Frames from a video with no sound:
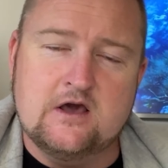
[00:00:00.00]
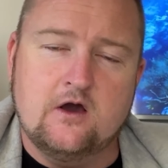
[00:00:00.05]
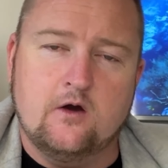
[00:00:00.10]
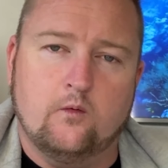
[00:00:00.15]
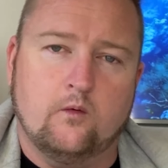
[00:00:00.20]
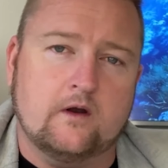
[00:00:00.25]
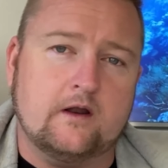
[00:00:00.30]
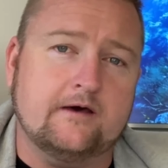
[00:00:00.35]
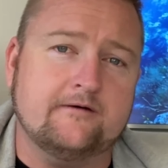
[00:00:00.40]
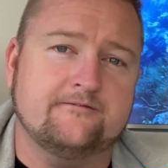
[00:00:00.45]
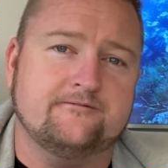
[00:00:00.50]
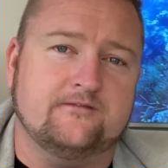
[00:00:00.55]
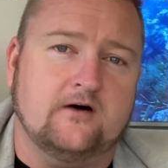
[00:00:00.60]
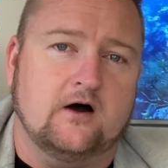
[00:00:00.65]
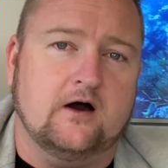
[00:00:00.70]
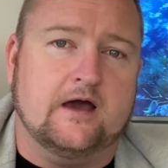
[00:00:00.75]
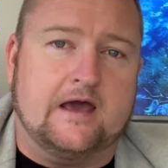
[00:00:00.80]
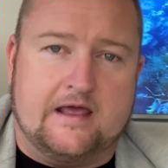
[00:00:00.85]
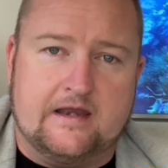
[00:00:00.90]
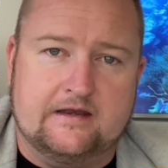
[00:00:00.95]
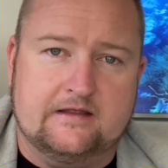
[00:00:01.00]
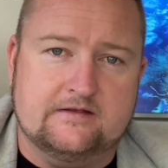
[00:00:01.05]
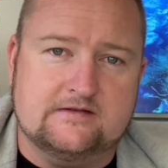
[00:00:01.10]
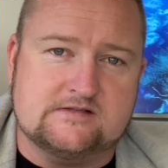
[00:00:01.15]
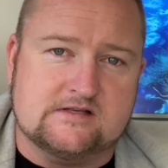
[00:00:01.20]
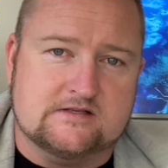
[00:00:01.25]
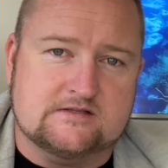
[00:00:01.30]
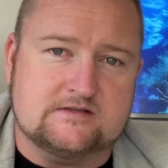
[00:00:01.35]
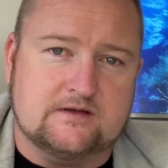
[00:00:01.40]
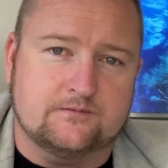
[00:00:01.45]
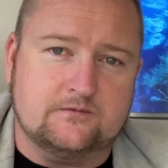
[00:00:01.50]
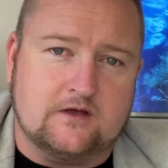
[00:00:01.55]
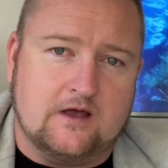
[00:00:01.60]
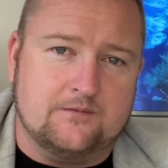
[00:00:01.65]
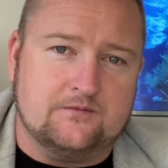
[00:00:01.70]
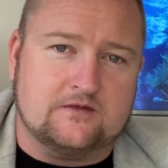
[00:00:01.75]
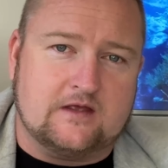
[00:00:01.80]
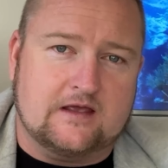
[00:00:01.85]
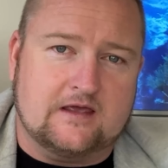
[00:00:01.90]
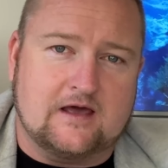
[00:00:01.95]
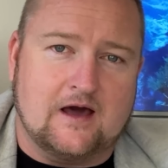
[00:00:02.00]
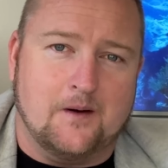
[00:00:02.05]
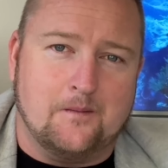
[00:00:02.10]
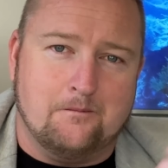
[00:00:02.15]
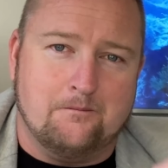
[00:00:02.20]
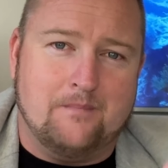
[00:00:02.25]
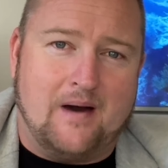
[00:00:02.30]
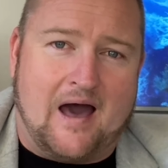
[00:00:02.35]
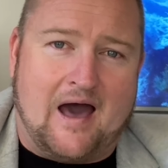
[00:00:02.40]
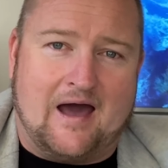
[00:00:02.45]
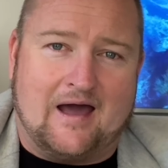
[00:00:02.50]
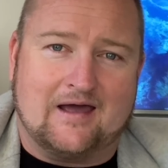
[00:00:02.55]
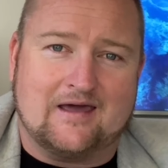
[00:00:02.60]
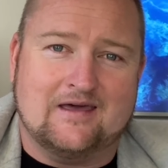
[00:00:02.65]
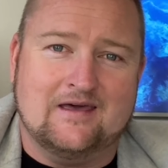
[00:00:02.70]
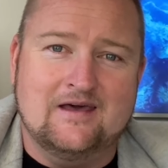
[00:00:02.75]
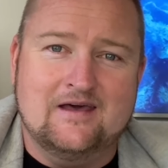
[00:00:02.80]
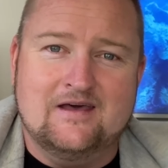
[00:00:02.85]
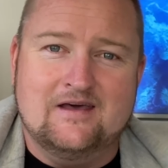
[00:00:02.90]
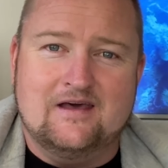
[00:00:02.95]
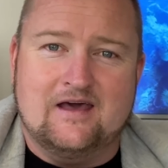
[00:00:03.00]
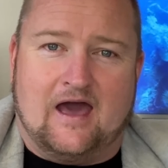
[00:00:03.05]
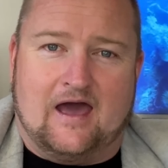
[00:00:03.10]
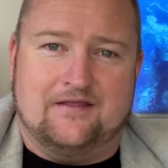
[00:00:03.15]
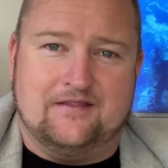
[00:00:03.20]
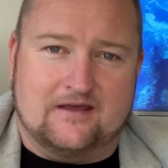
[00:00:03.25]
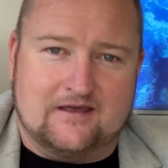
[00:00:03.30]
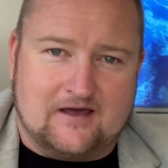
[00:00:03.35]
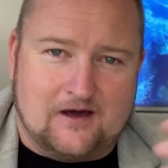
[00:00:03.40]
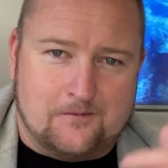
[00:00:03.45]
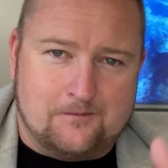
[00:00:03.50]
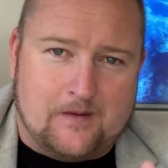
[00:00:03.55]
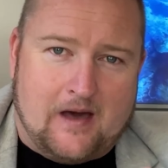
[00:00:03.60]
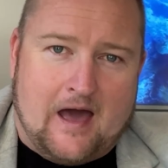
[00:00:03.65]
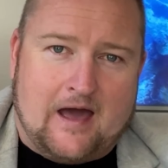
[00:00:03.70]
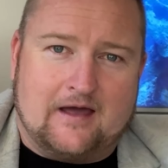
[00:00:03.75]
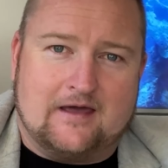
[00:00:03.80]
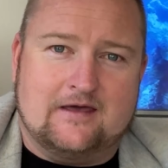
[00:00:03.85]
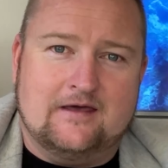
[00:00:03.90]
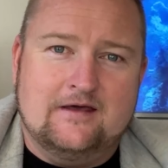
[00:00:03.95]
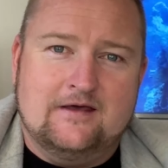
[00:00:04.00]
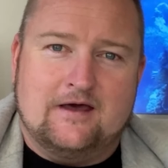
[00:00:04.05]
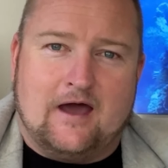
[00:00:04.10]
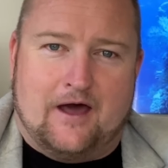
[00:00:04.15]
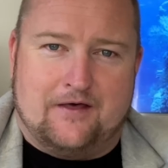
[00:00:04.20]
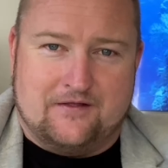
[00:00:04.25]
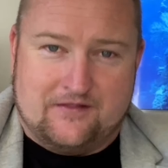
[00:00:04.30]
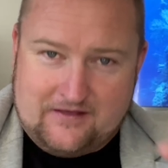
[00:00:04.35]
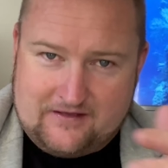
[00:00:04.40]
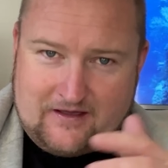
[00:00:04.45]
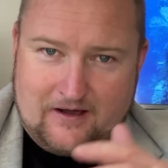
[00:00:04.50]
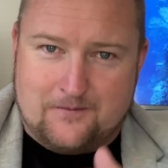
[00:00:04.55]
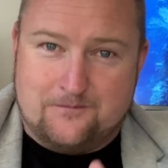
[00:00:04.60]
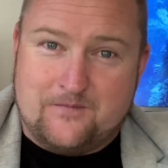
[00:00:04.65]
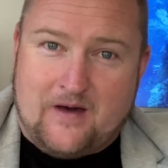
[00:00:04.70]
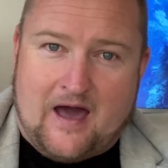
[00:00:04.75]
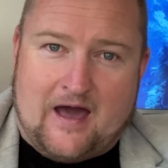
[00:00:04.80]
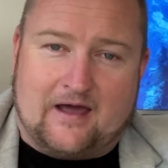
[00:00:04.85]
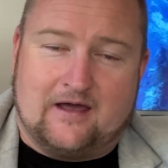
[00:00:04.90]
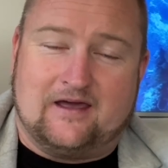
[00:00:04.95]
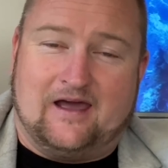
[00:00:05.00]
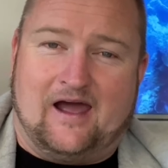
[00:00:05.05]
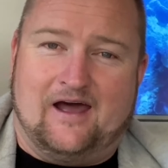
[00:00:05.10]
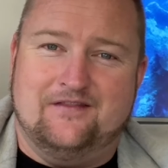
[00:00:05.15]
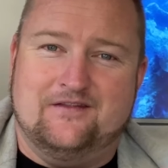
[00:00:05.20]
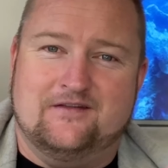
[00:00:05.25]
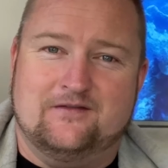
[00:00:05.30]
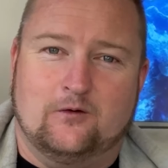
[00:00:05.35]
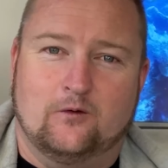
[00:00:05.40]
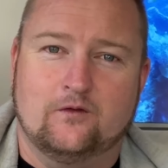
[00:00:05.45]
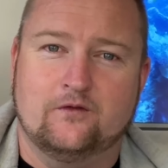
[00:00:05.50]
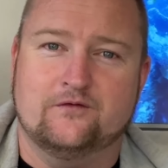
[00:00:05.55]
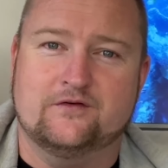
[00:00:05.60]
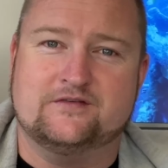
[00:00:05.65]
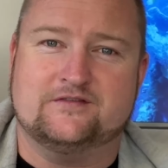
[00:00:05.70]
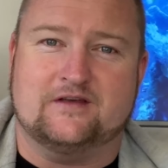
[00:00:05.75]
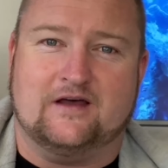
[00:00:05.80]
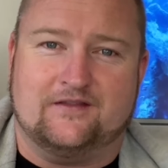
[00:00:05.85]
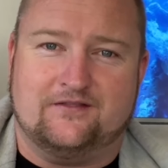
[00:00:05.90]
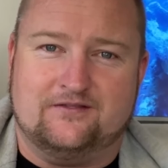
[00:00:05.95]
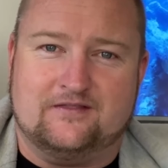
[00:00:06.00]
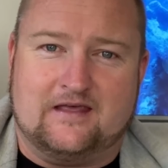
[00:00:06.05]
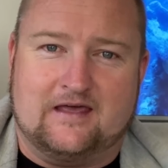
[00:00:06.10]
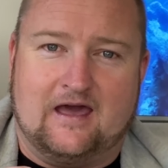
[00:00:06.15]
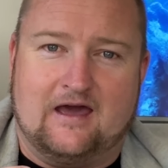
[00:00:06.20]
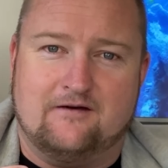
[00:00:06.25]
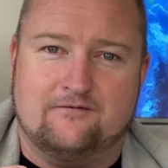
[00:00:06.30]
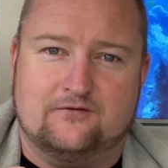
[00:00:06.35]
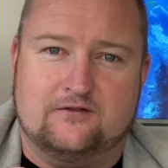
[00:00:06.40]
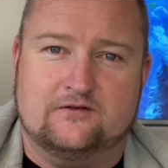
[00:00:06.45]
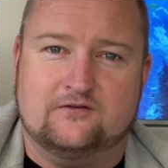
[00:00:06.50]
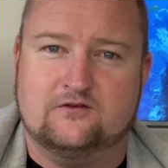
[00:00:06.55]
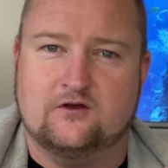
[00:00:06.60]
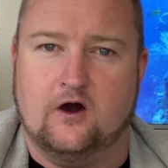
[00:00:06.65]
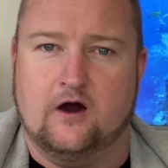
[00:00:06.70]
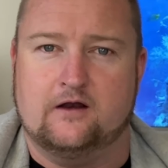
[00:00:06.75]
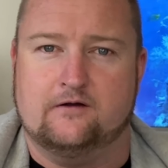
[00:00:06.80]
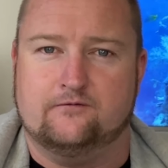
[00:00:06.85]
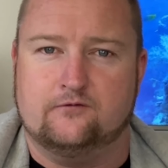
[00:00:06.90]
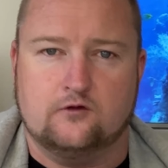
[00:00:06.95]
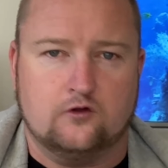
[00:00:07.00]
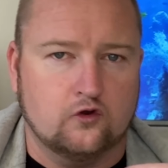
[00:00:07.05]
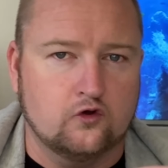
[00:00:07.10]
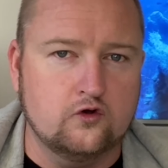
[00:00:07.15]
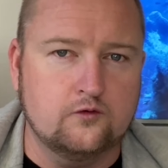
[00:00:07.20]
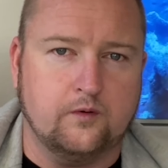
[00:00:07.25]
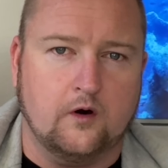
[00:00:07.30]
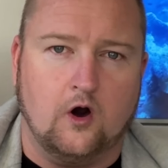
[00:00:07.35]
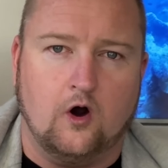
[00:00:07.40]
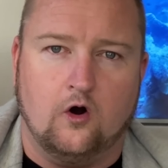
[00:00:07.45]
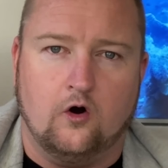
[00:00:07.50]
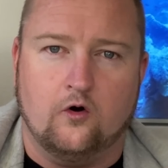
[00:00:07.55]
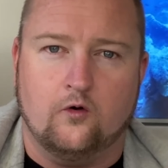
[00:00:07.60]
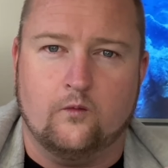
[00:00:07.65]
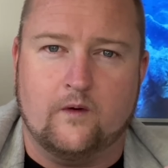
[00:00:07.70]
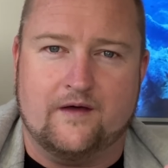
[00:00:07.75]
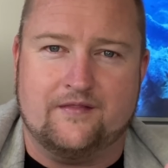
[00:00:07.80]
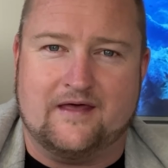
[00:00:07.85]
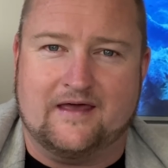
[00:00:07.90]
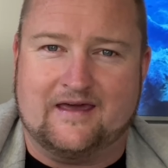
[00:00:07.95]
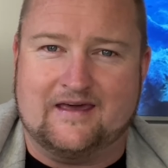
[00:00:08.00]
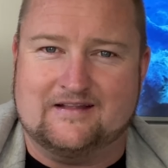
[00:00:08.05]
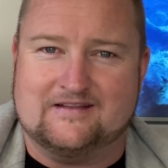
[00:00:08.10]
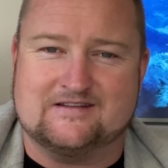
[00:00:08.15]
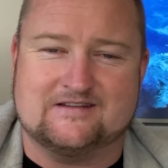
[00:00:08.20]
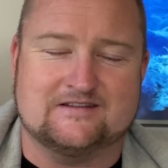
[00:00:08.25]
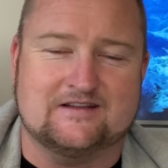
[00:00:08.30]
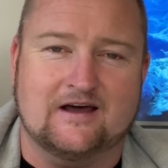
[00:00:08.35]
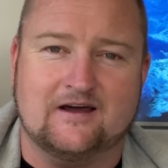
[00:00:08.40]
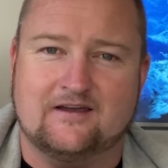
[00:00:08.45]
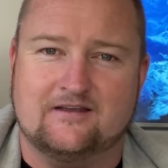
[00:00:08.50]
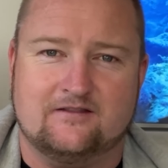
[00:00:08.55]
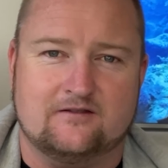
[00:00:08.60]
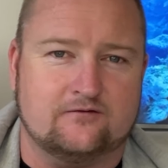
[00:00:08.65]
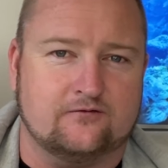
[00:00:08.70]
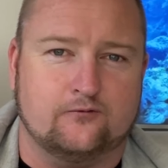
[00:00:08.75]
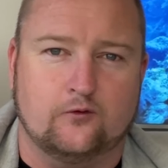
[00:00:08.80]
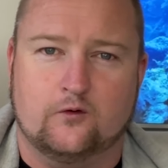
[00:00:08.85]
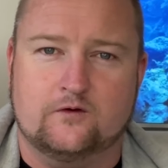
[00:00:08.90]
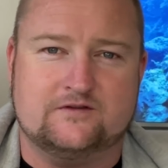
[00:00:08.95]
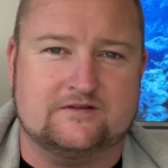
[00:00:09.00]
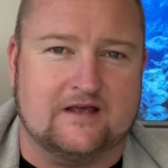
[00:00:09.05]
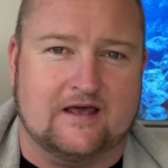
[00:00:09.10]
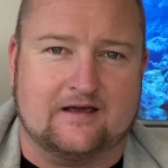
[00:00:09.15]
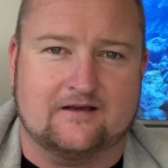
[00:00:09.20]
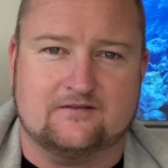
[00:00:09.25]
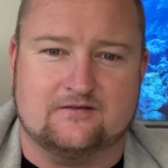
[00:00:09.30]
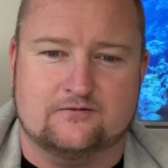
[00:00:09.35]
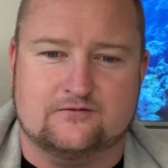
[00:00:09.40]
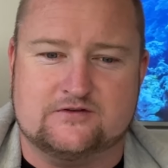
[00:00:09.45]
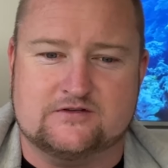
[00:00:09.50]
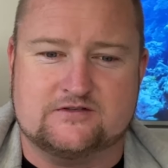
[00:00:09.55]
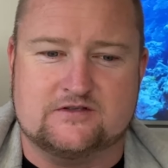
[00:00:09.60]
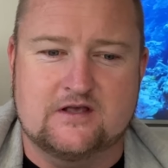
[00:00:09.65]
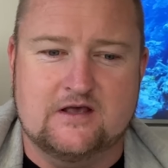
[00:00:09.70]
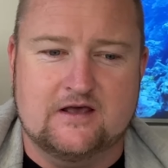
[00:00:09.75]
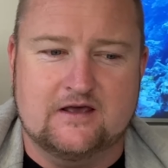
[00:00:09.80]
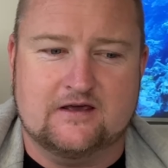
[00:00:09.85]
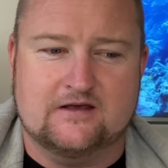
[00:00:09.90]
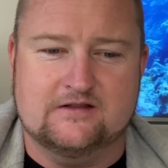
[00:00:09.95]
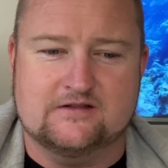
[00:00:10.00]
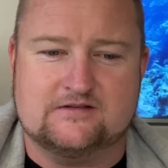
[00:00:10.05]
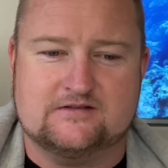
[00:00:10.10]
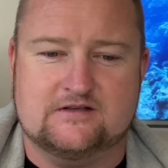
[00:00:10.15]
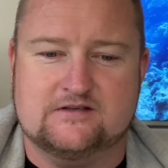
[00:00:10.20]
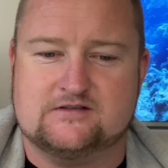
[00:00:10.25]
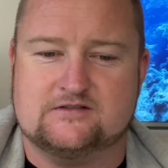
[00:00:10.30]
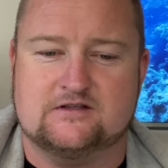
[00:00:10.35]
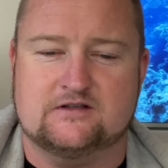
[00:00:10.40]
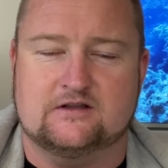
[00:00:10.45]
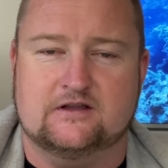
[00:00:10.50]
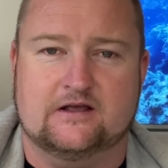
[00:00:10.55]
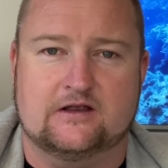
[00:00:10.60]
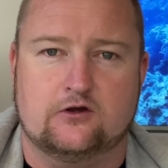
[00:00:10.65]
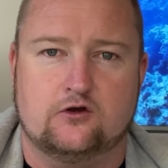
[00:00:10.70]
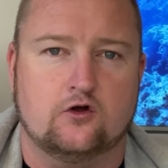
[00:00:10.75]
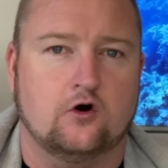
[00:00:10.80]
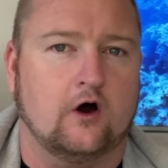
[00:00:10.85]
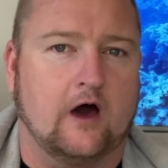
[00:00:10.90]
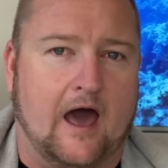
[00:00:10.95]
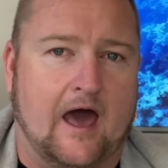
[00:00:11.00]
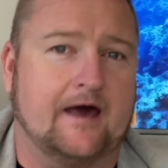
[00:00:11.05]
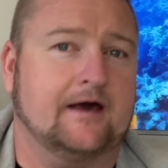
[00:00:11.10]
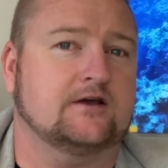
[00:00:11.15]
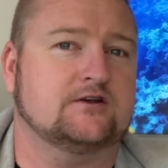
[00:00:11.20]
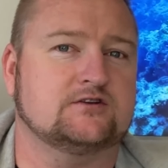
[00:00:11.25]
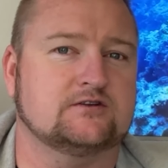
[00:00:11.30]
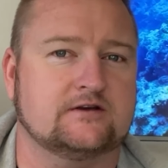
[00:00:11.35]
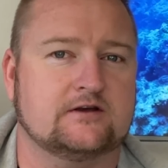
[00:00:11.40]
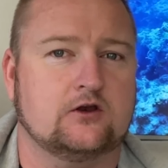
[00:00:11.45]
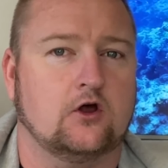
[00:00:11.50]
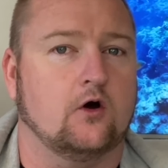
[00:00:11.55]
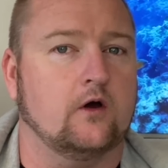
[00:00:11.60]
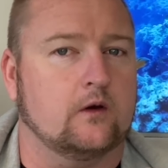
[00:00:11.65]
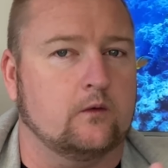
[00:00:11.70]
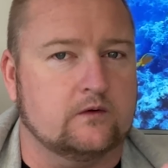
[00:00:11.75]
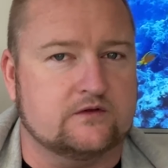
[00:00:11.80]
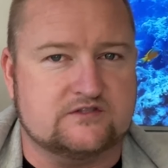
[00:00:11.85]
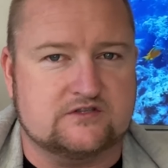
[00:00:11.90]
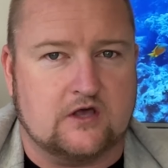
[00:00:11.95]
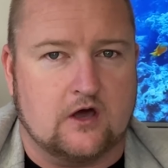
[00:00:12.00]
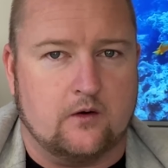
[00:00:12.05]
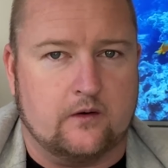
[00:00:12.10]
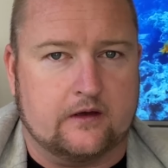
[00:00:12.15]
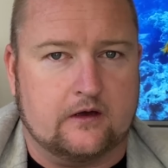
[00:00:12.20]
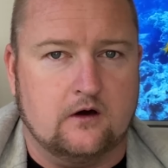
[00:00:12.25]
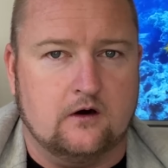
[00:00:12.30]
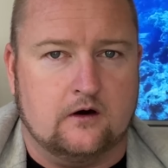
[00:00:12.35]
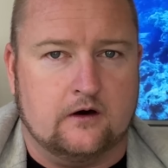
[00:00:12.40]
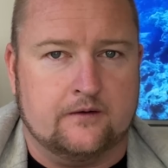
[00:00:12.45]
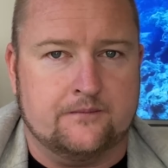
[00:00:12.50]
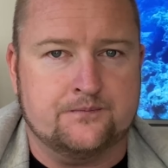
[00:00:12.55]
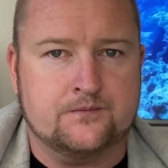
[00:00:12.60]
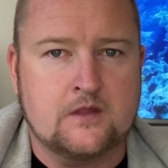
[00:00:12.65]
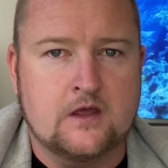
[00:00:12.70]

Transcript: What I find is that sometimes they come back and they come back and then they come back, and then all of a sudden they have this kind of loophole where they get stuck in this vortex of just consistently not actually knowing what's going on.